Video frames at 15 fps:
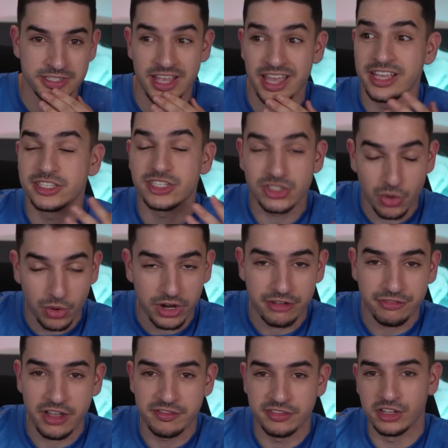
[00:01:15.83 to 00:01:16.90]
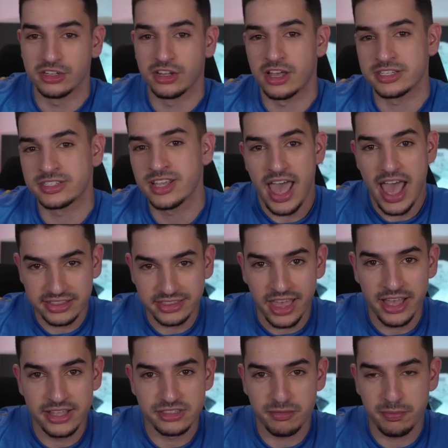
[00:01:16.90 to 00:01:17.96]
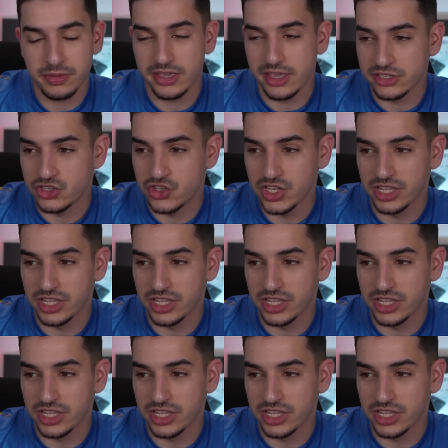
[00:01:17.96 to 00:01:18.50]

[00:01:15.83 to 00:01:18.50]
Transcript: a historic 5-0 loss at the hands of PSG,